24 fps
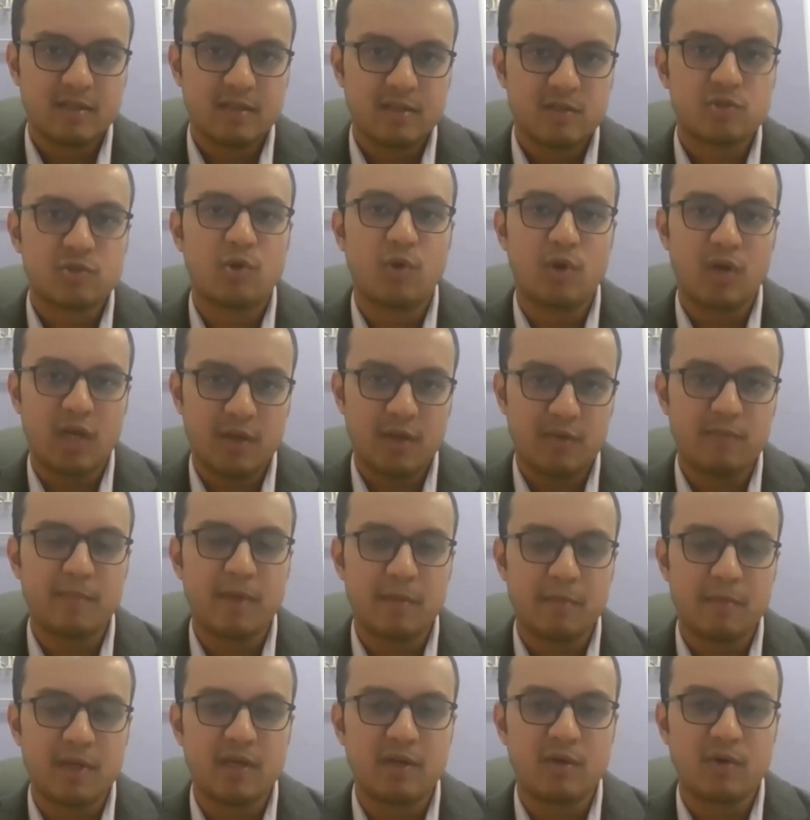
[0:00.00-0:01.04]
Slowly,
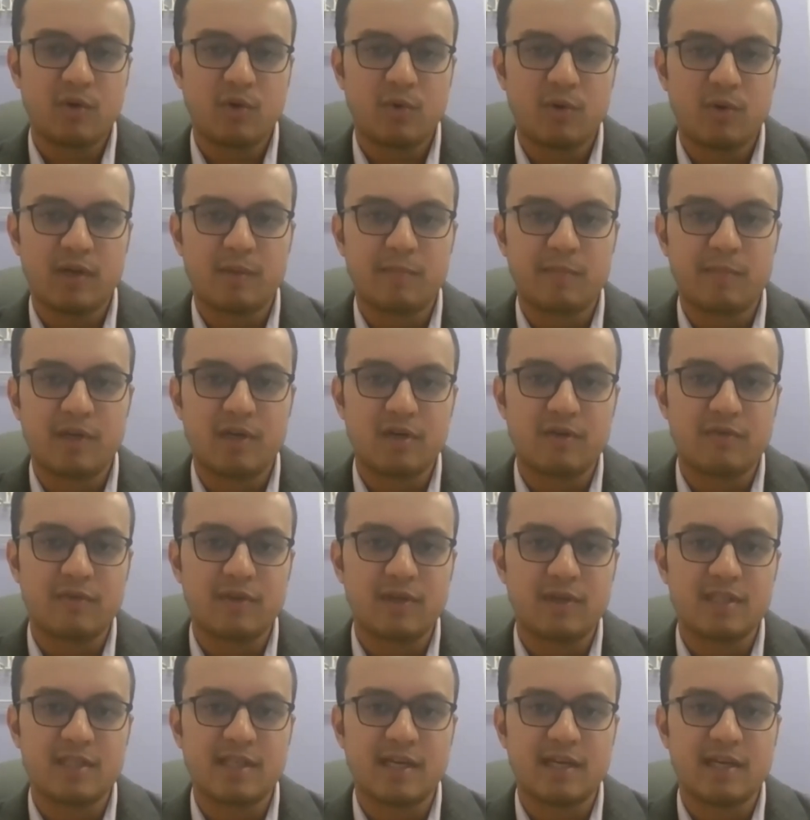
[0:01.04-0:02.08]
maybe over a period of
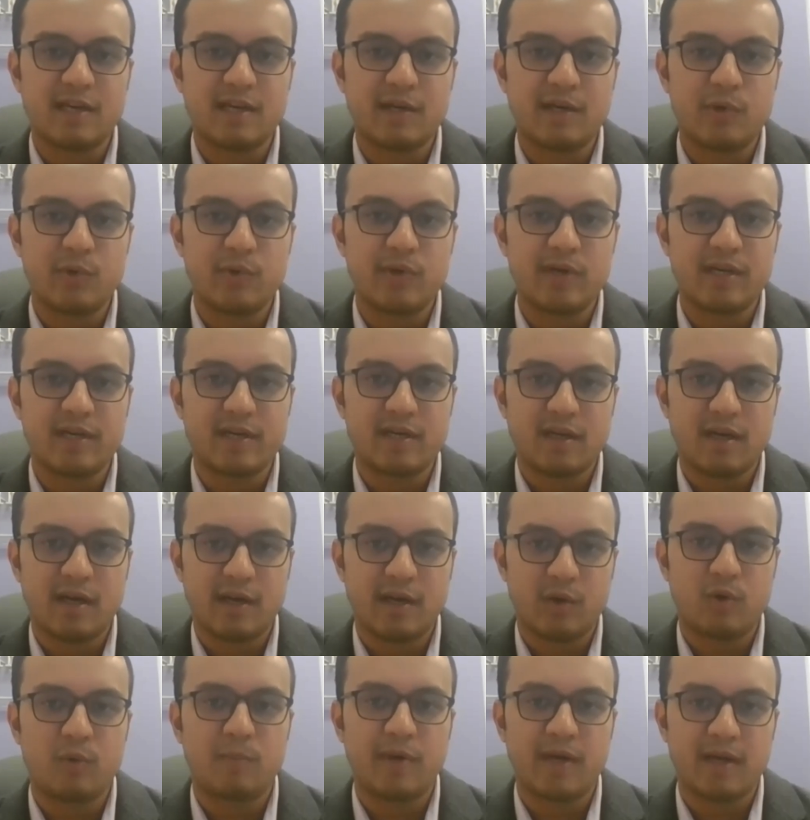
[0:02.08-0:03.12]
years, I can do it. I
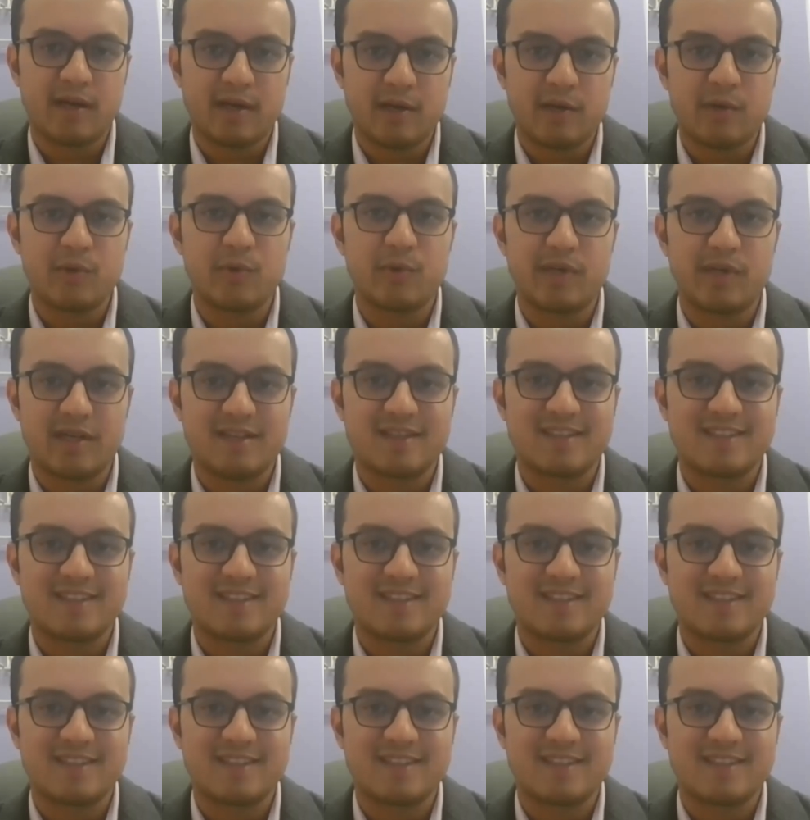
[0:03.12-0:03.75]
hope I can do it.